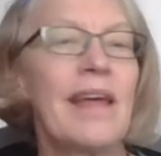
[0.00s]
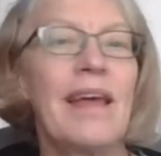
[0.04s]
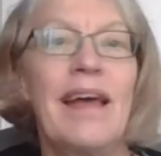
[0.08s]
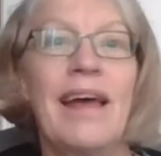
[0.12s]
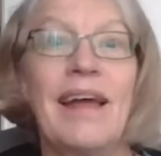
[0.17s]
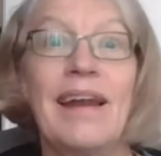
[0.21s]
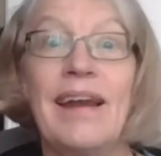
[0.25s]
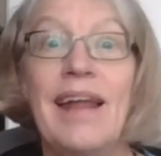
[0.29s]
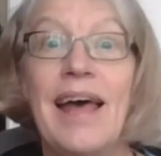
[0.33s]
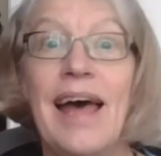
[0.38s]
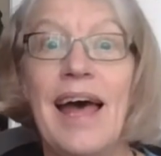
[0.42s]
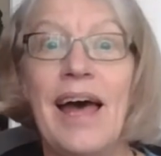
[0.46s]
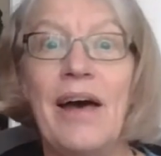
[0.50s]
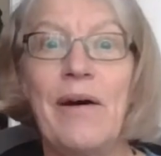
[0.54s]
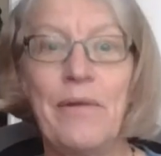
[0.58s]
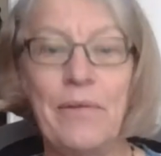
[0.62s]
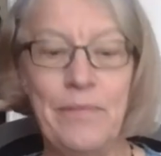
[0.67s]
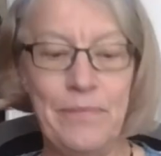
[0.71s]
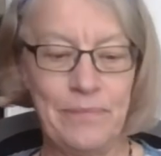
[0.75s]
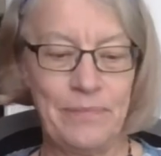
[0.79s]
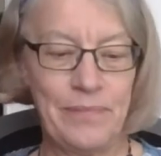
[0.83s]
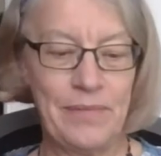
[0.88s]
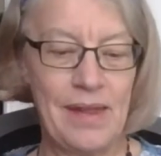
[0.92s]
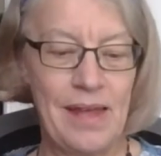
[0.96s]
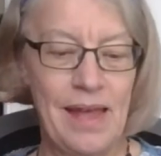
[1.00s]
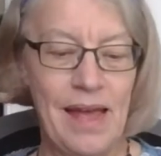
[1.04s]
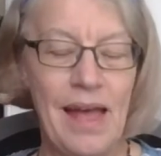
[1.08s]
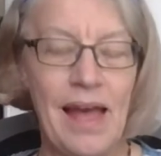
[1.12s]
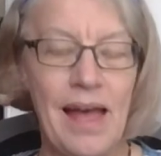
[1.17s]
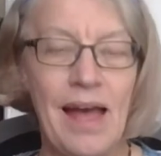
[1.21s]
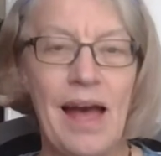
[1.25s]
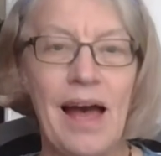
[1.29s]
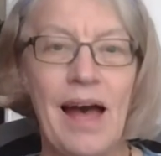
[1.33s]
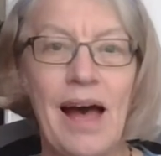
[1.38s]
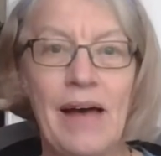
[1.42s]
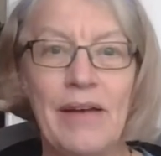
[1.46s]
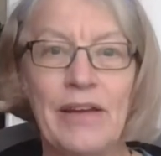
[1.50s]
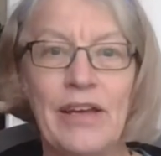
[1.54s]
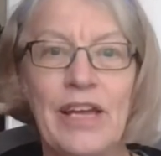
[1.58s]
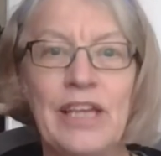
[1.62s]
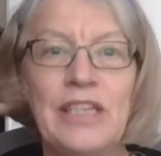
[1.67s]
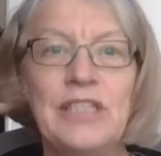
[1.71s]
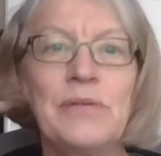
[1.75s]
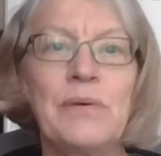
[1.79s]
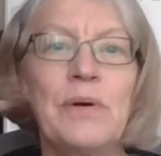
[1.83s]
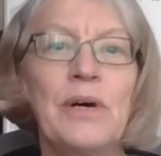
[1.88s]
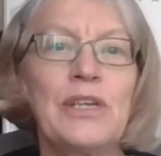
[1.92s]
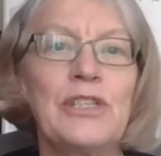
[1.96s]
Now, I'm going
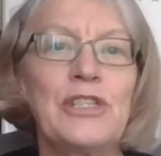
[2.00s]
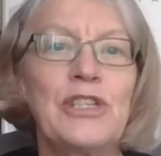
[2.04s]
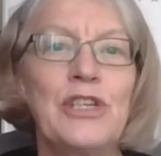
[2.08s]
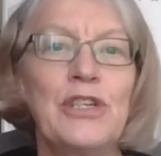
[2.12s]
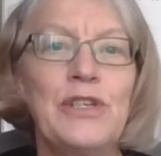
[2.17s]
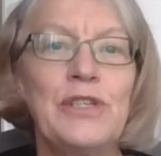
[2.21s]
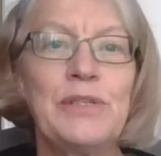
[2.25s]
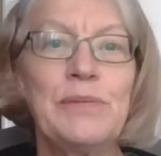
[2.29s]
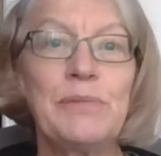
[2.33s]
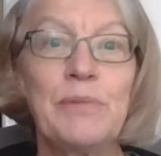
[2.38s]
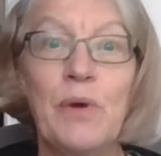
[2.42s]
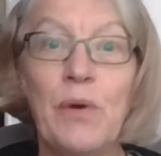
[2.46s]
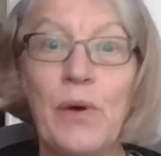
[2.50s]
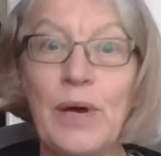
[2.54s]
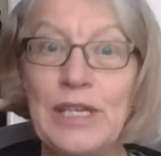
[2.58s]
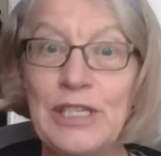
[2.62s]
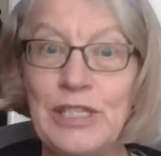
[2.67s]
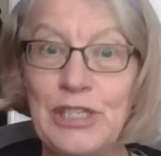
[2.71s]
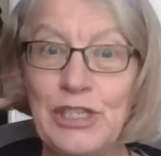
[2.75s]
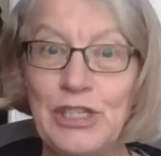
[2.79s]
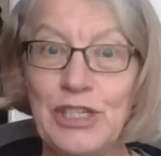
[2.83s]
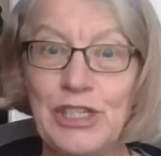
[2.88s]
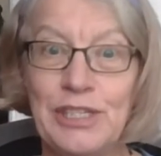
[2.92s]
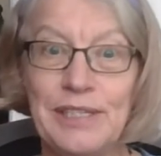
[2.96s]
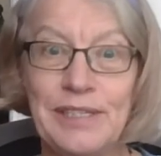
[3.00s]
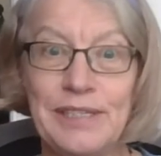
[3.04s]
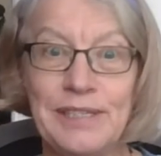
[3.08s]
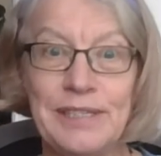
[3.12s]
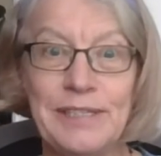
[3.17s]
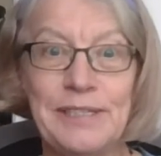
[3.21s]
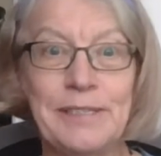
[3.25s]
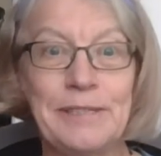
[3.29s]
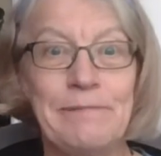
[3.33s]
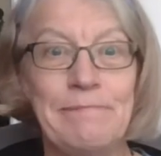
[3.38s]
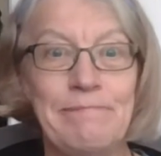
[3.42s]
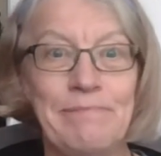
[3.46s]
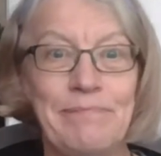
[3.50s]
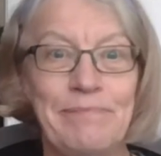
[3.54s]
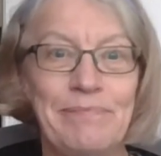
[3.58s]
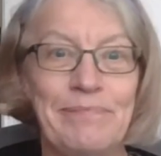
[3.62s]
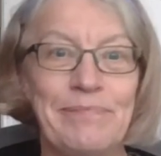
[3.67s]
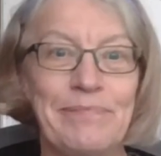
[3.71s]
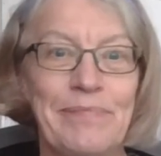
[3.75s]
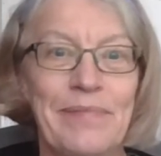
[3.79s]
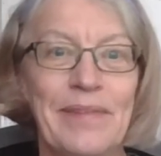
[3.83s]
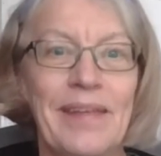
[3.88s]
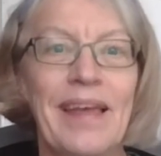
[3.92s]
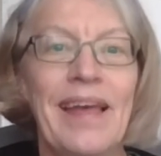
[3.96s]
to ask you some questions.
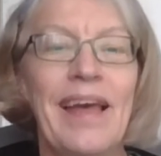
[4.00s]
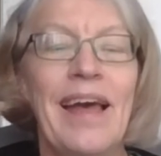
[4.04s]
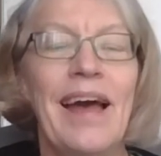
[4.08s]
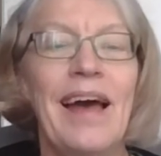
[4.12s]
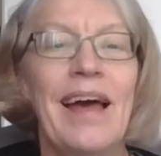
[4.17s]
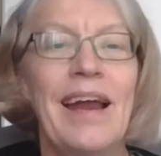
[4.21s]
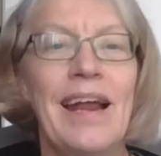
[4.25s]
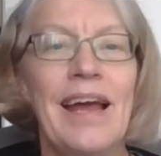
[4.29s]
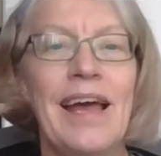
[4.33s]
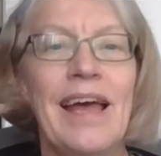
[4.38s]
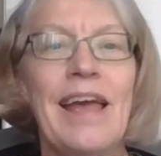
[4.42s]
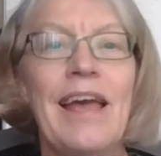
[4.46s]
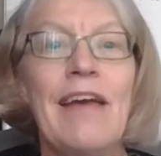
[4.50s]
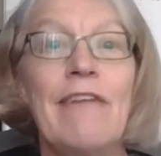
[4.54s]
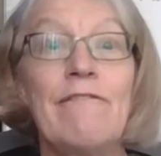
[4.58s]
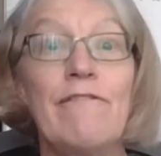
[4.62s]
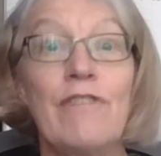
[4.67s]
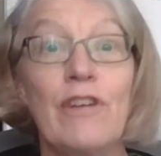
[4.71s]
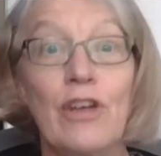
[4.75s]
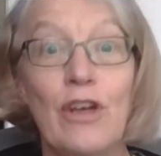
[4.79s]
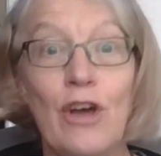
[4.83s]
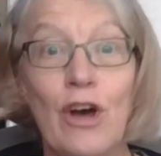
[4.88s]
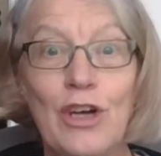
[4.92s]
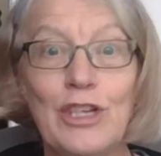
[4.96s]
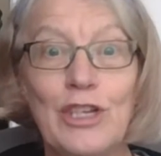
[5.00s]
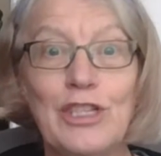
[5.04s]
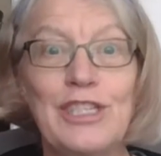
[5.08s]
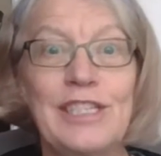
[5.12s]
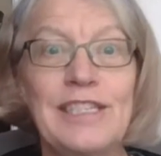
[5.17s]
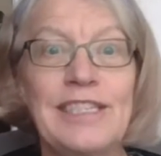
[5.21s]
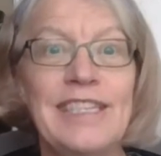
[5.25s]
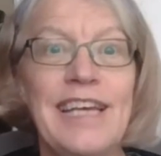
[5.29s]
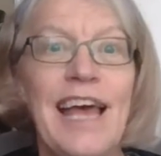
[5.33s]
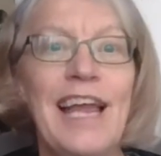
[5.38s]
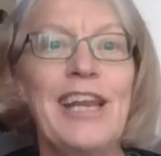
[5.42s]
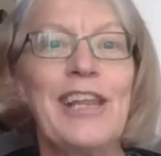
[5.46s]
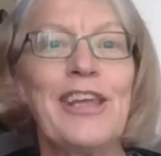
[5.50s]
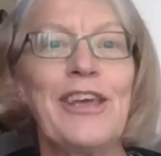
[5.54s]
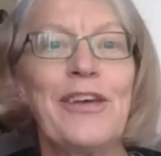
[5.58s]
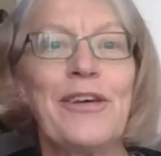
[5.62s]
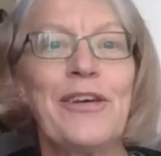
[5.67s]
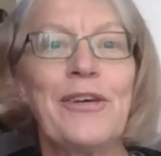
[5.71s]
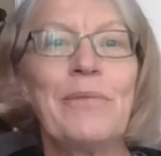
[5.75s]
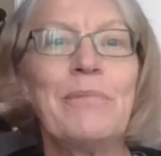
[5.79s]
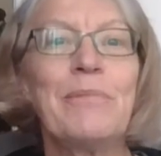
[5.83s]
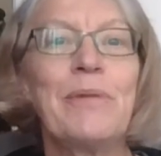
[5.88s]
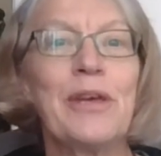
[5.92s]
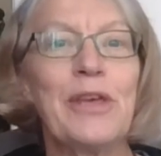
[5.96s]
And I forgot to tell
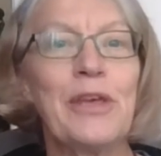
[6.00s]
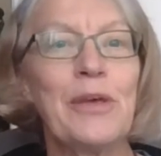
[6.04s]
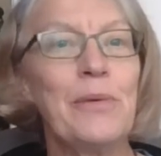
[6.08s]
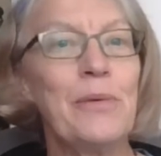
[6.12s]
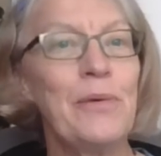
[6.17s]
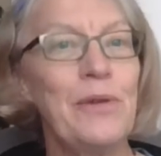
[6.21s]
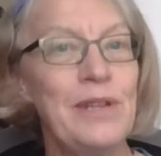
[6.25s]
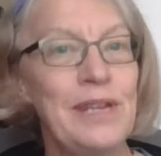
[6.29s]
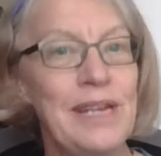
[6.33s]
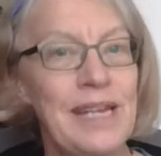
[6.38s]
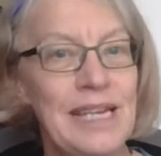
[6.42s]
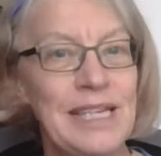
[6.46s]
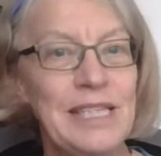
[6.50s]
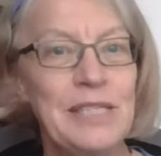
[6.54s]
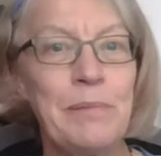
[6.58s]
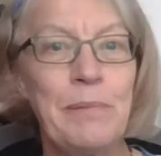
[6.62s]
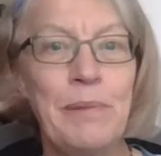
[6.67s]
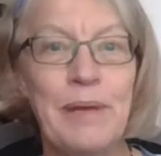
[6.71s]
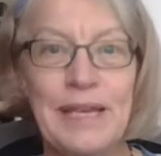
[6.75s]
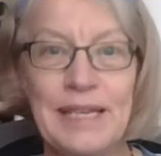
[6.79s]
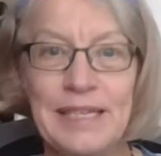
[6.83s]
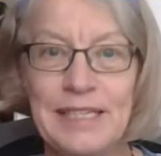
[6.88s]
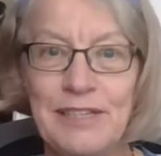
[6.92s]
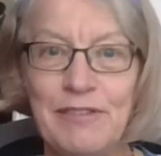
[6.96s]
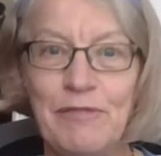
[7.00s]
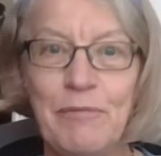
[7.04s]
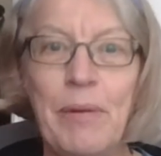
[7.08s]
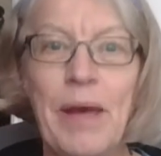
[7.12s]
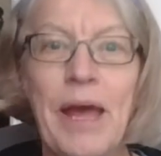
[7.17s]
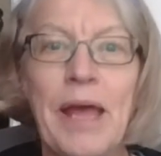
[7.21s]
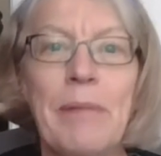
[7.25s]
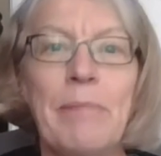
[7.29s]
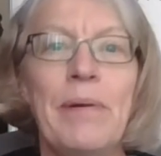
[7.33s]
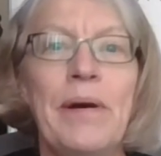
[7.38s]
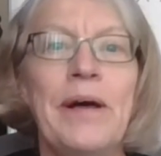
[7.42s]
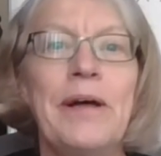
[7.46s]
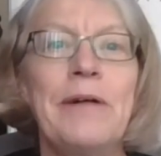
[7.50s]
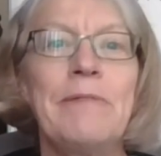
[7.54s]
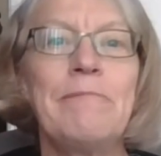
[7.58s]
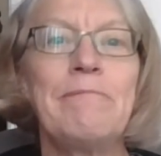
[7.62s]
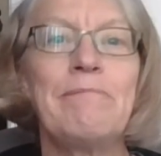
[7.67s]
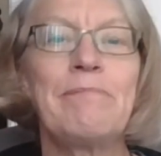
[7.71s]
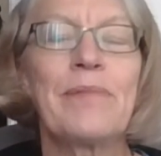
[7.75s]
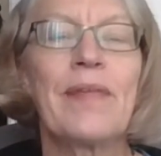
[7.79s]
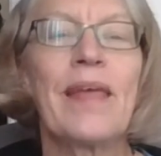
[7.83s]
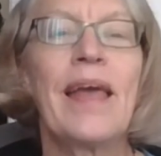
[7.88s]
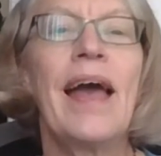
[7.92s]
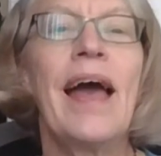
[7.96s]
you, but you will need a piece of paper
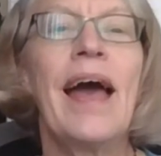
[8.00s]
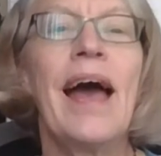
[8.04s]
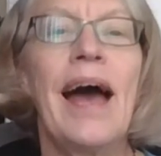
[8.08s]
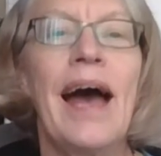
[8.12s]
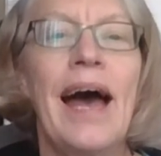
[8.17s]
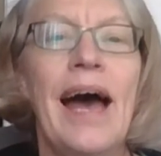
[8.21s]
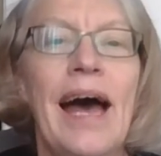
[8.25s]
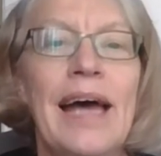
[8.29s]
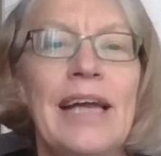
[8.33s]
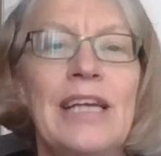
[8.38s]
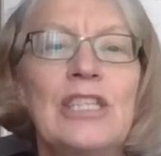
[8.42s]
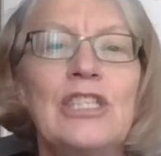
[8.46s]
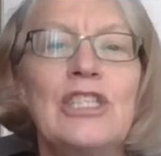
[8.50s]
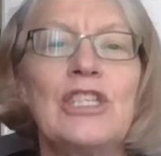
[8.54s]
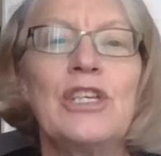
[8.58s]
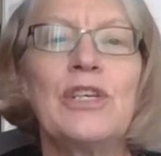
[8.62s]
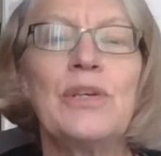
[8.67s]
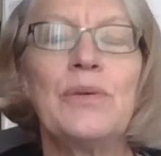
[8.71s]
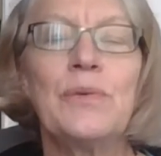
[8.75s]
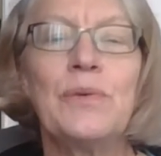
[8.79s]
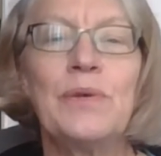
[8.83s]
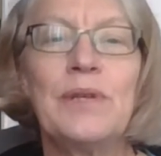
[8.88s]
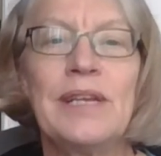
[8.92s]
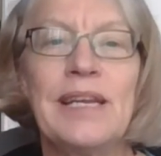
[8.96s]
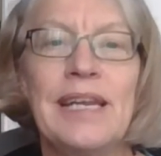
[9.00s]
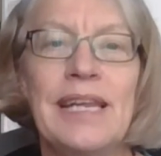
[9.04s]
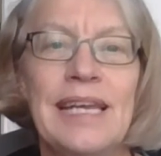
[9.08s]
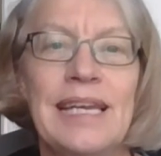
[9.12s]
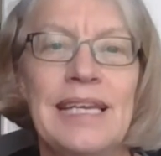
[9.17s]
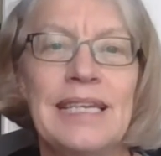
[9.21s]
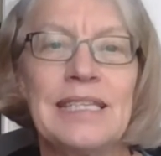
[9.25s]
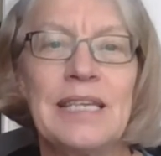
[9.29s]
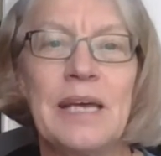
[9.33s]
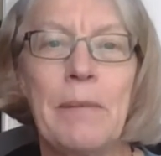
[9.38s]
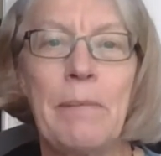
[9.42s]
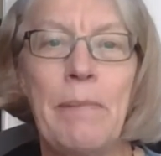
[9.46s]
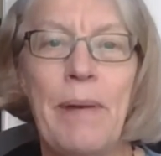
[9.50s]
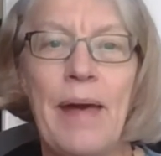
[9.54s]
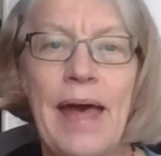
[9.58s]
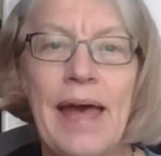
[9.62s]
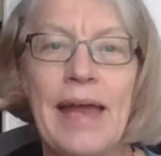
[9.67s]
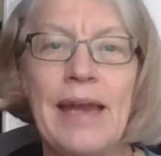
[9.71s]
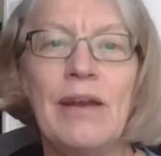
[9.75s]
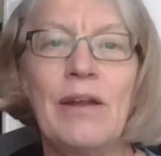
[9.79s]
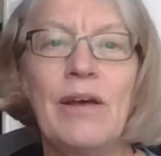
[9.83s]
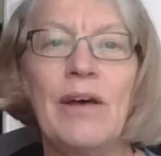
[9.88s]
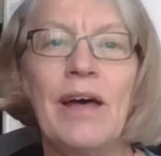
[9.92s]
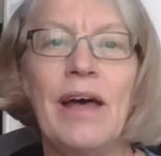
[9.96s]
and you will need a
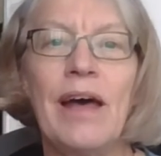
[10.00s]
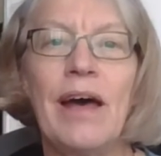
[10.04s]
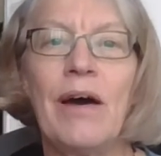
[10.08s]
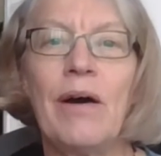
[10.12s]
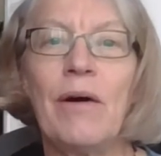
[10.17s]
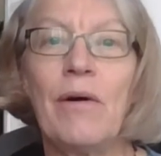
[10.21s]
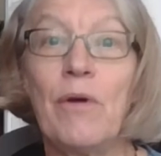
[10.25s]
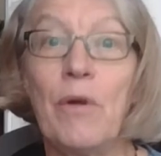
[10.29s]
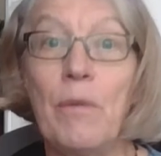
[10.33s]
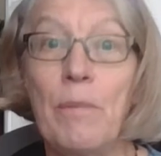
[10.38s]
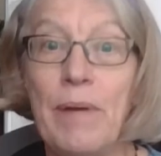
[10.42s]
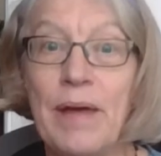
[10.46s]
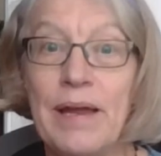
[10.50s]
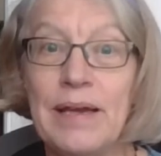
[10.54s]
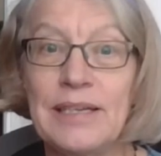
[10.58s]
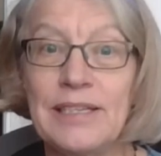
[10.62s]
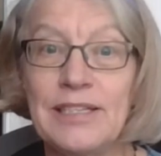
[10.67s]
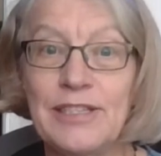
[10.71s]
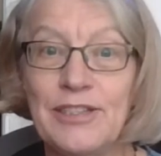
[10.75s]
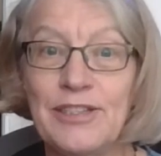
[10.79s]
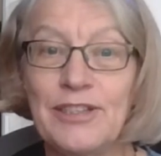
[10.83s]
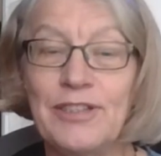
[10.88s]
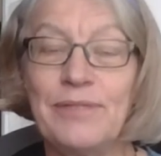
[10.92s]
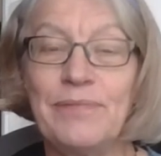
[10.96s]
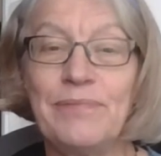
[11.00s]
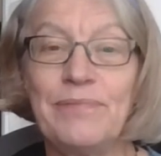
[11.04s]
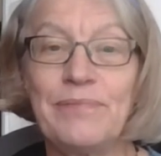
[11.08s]
pen or a pencil.